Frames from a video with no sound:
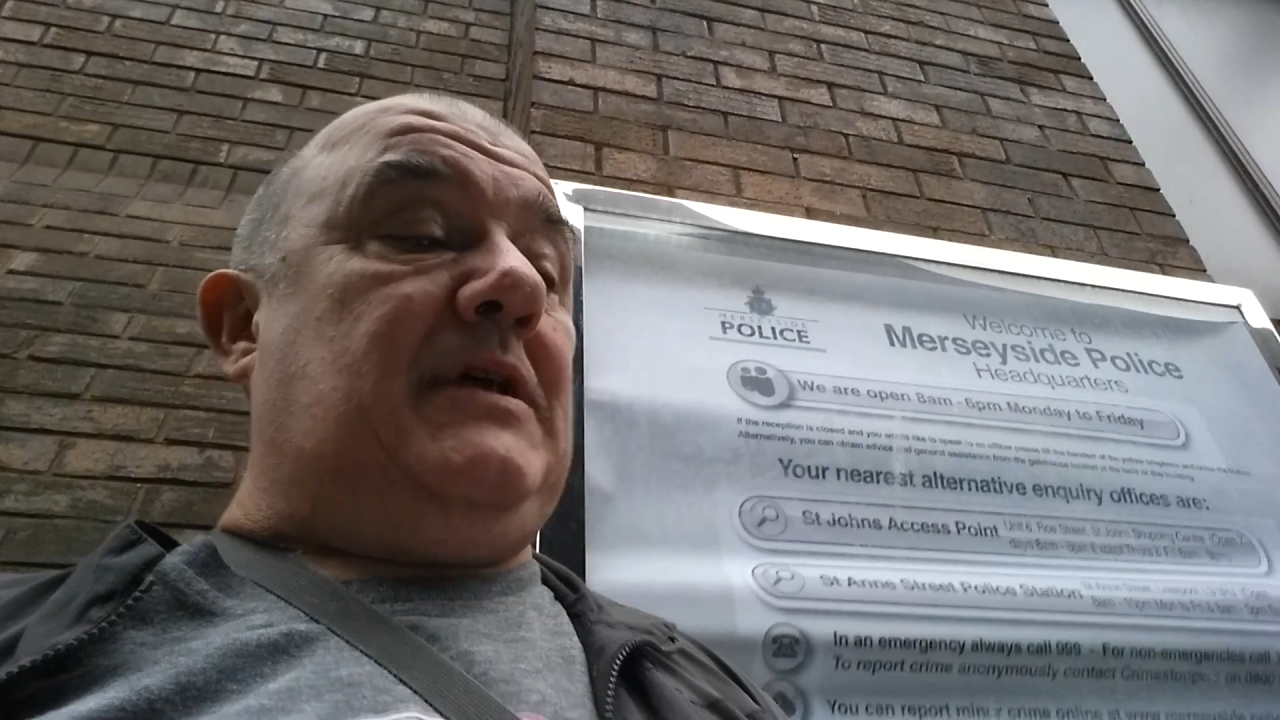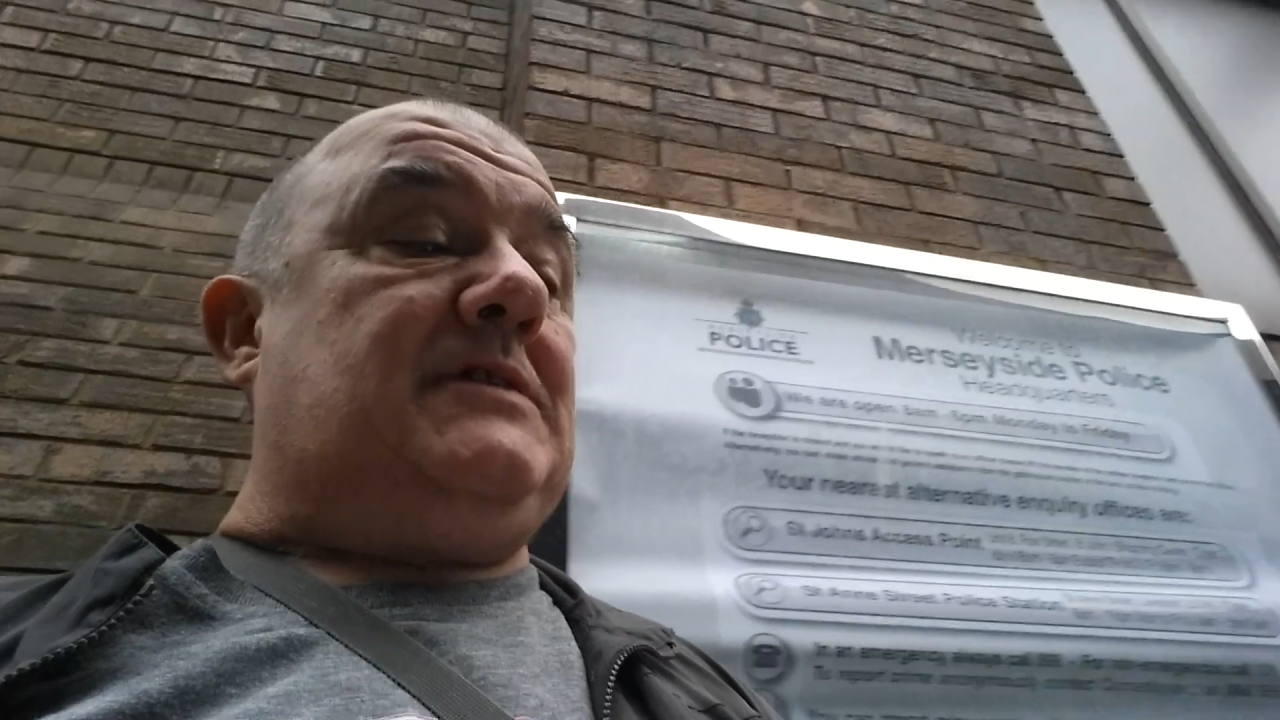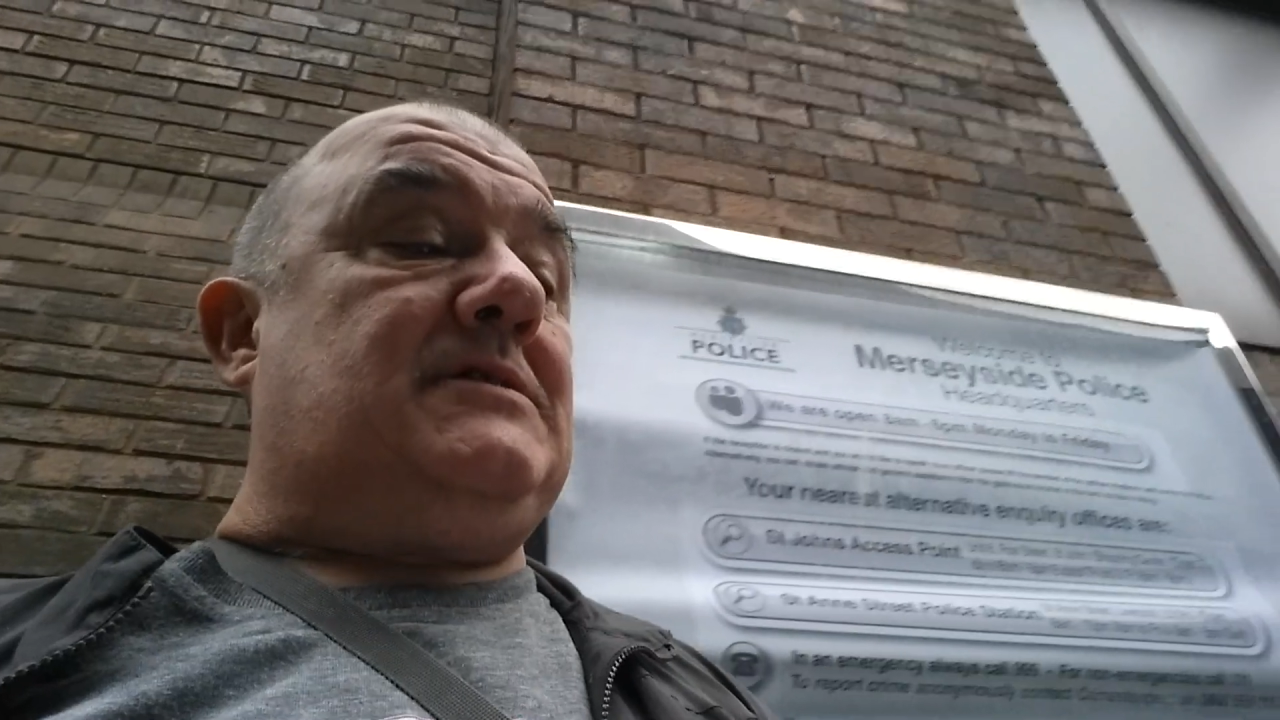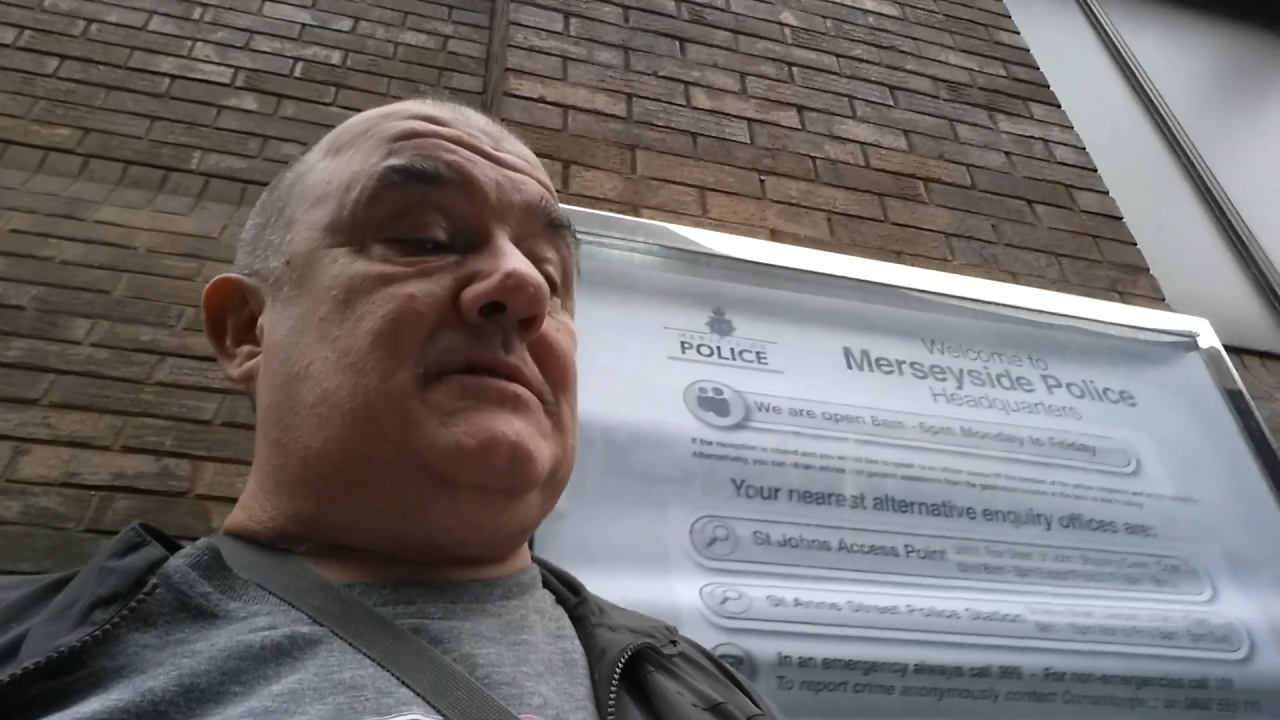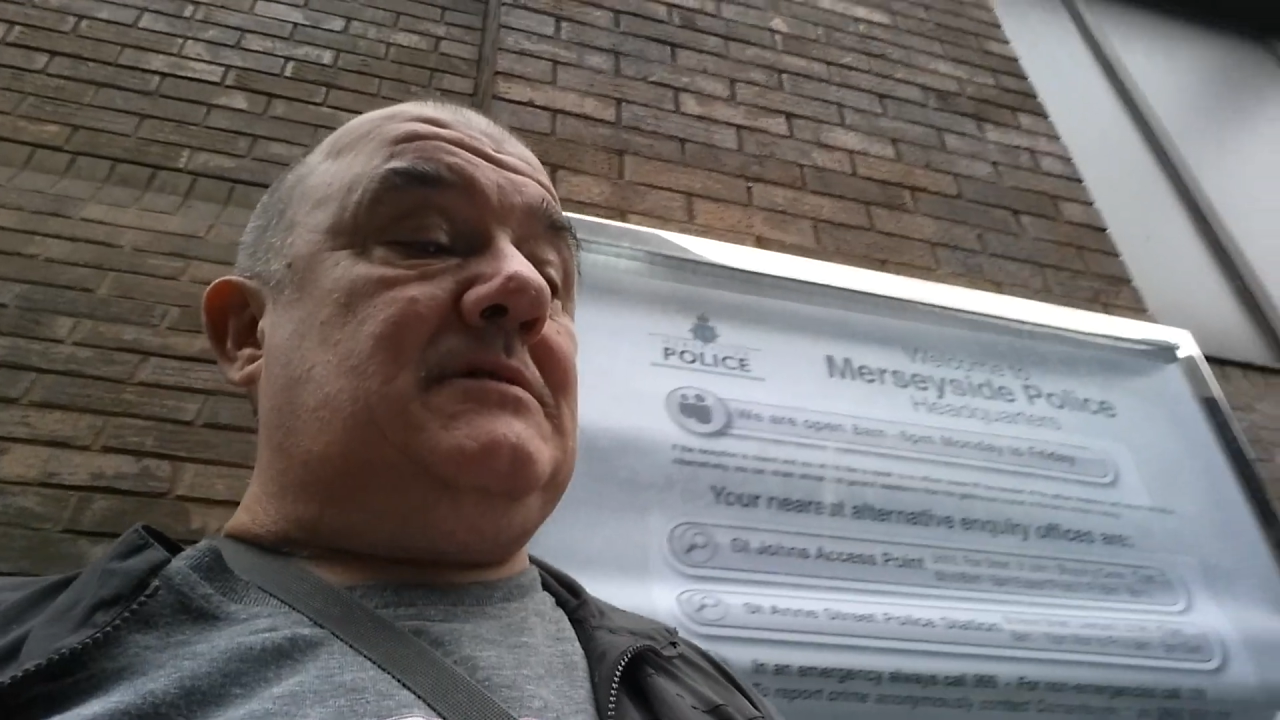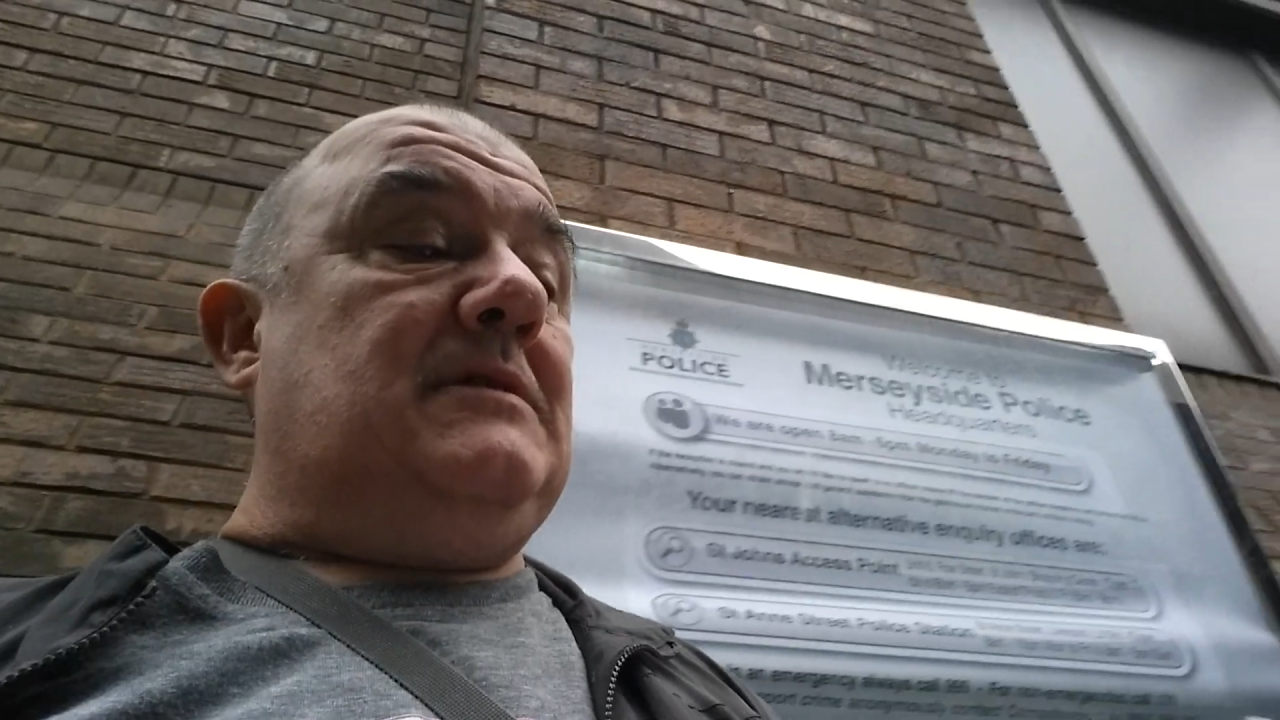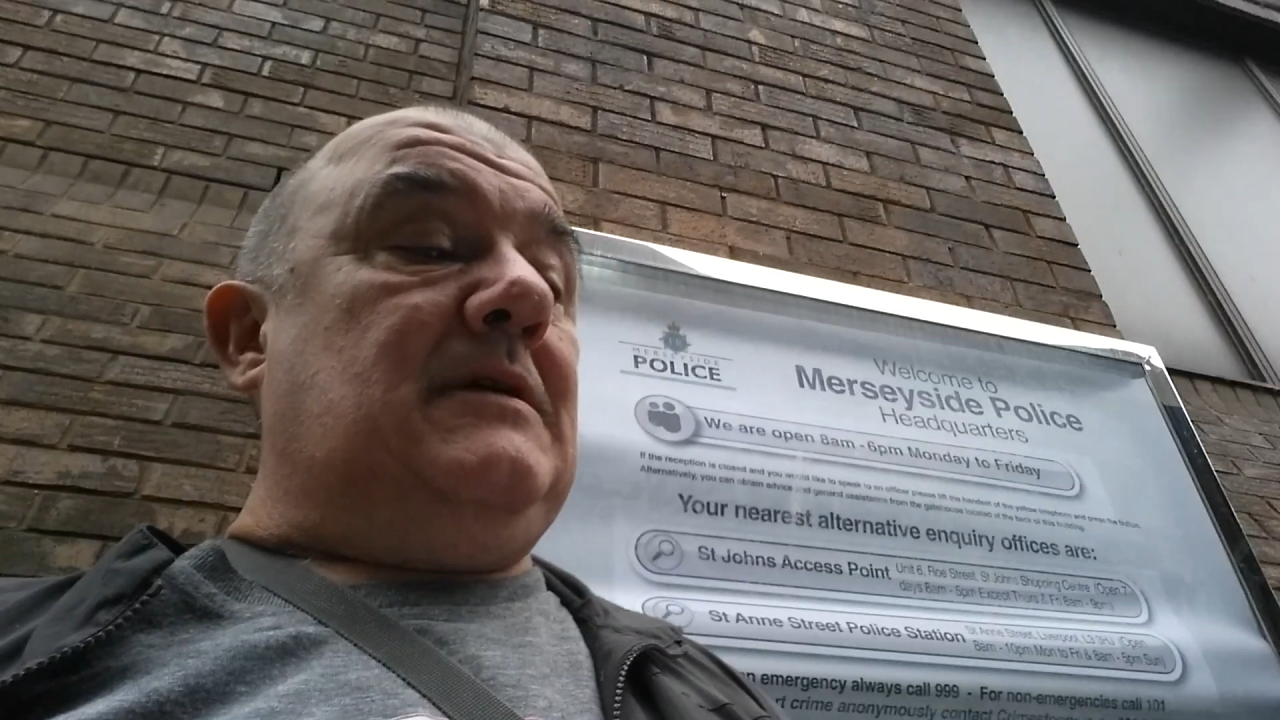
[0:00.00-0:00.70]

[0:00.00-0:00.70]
Police